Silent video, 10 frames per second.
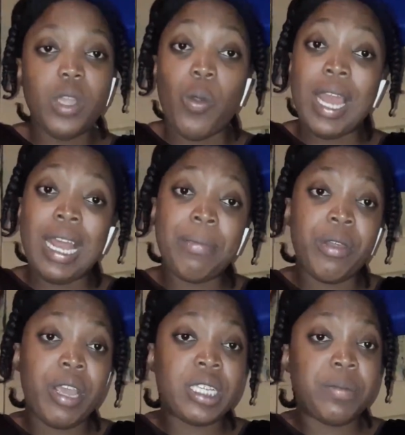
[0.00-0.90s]
while I'm
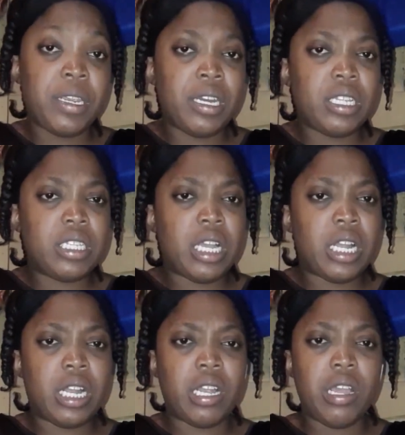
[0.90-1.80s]
there explaining it to
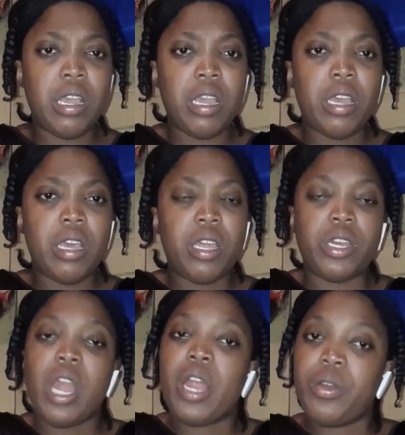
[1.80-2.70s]
her,
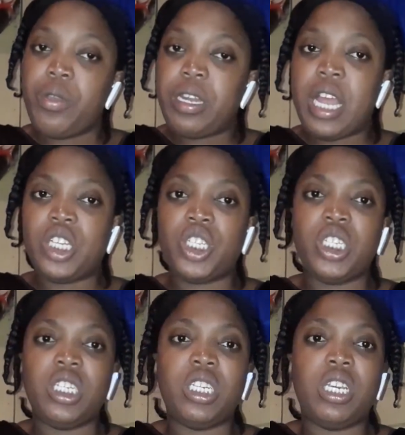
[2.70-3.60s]
not knowing that
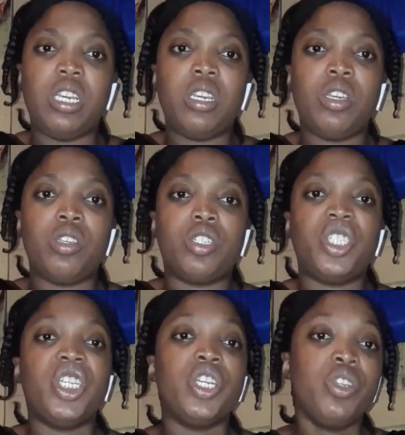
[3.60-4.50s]
she
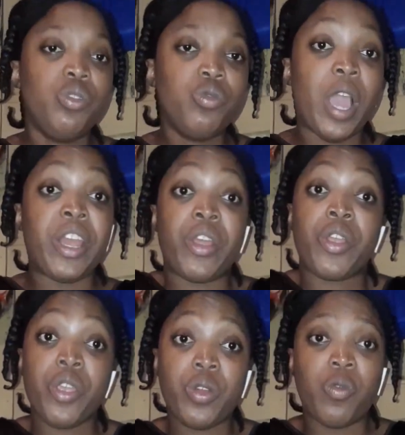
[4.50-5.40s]
knew and
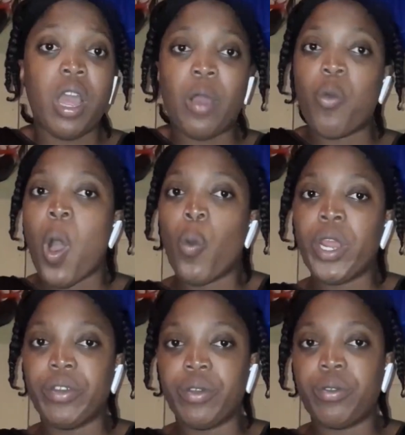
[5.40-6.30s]
heard what
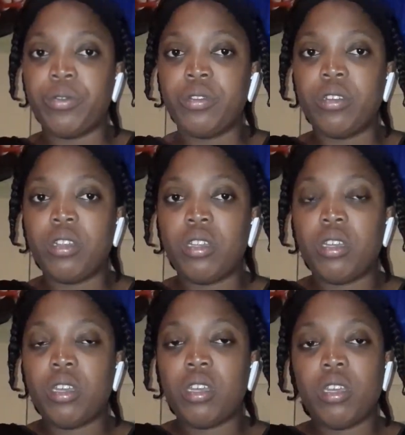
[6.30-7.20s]
went down,
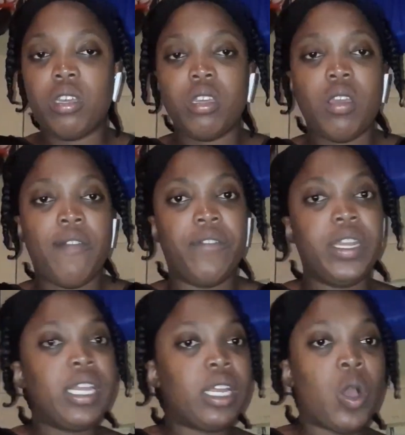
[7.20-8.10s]

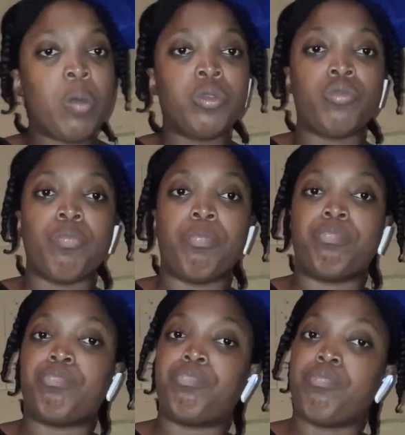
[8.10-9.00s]
Vinette comes
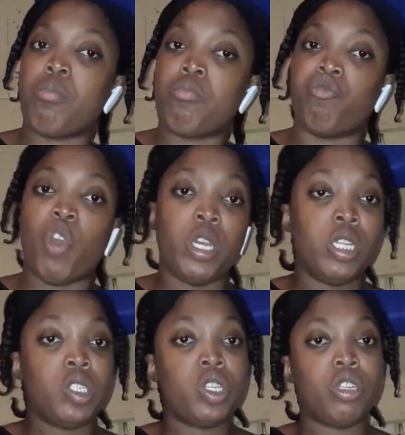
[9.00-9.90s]

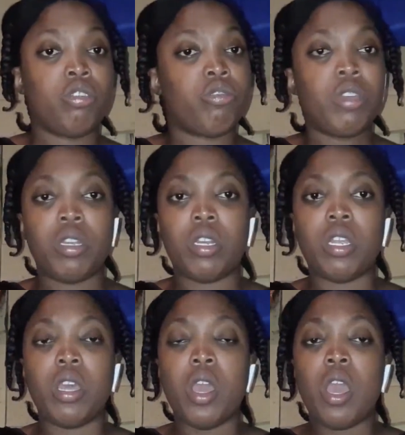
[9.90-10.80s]
running to the grill.
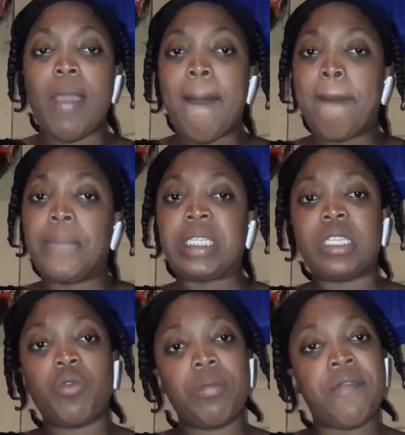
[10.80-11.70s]
My
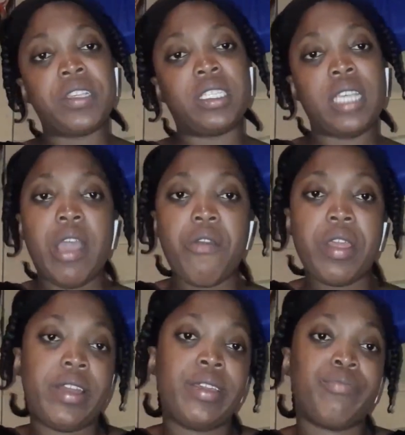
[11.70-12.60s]
son never say
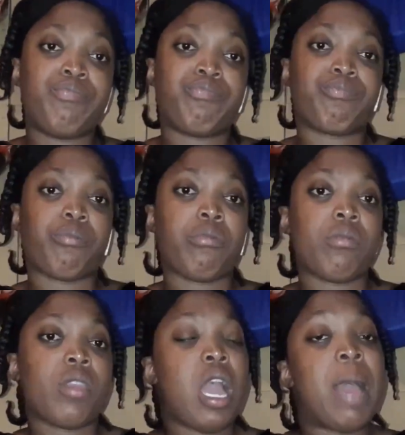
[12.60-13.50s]
already,
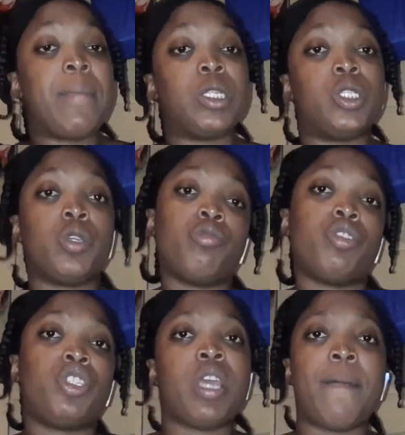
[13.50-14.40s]
I'm a
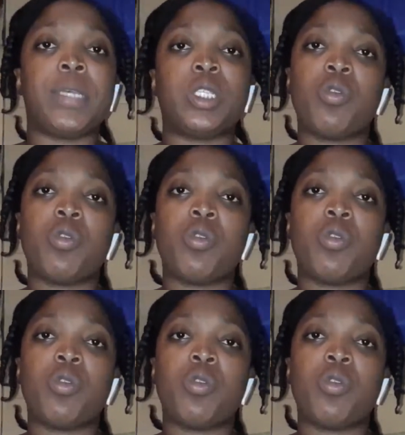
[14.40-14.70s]
done chat.